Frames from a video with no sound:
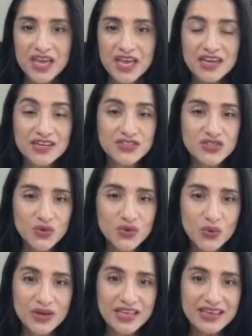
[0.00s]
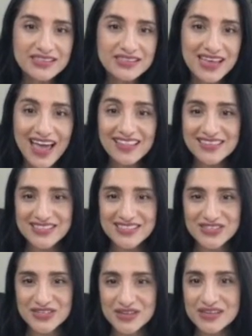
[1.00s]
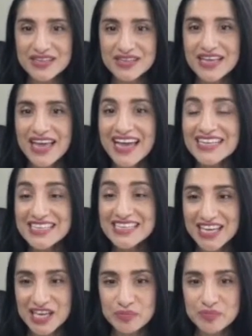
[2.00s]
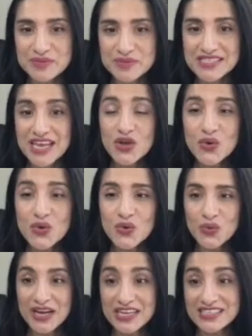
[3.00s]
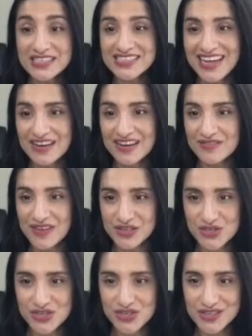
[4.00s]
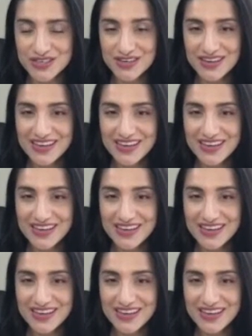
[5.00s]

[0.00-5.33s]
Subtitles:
And our story is Alistair and Kip's great adventure.